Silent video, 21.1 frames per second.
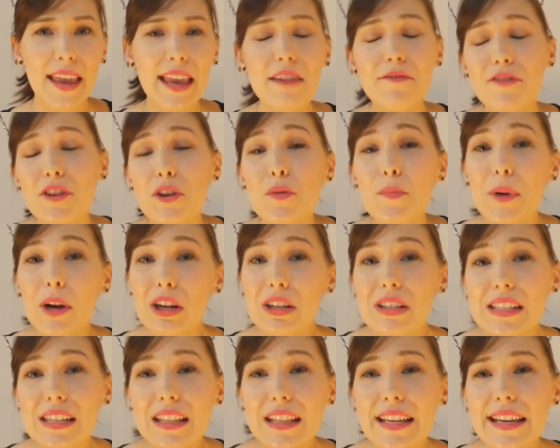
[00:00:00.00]
If you
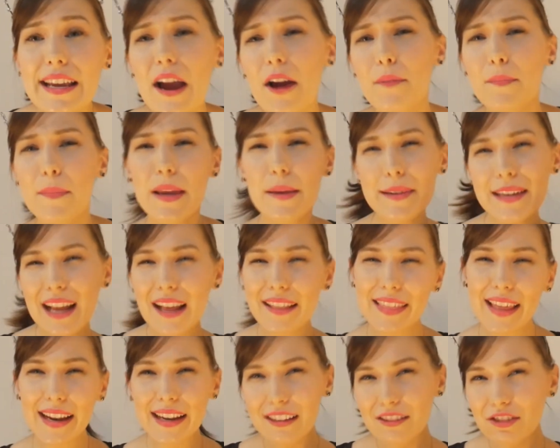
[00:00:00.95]
personally are maybe not
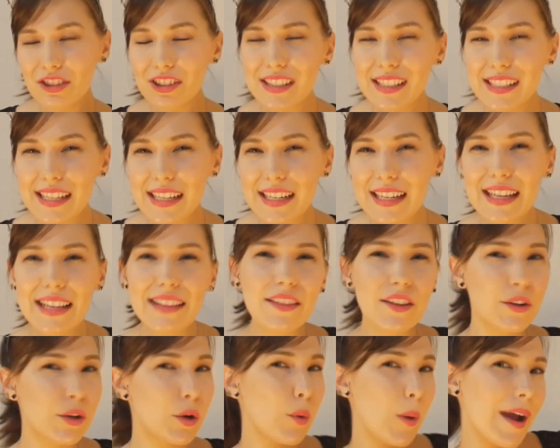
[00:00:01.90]
that interested in
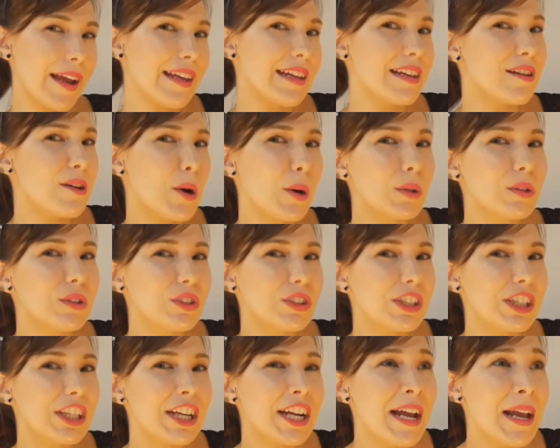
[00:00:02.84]
the kawaii
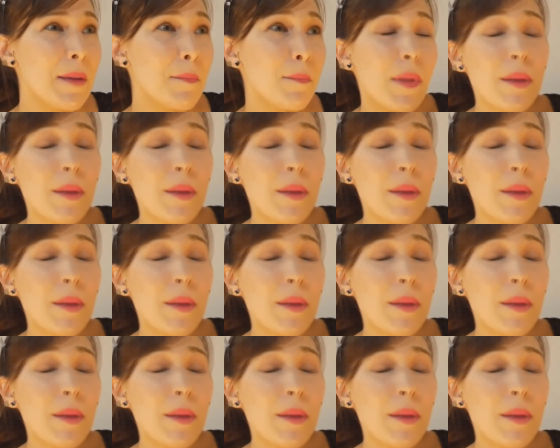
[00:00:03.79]
culture,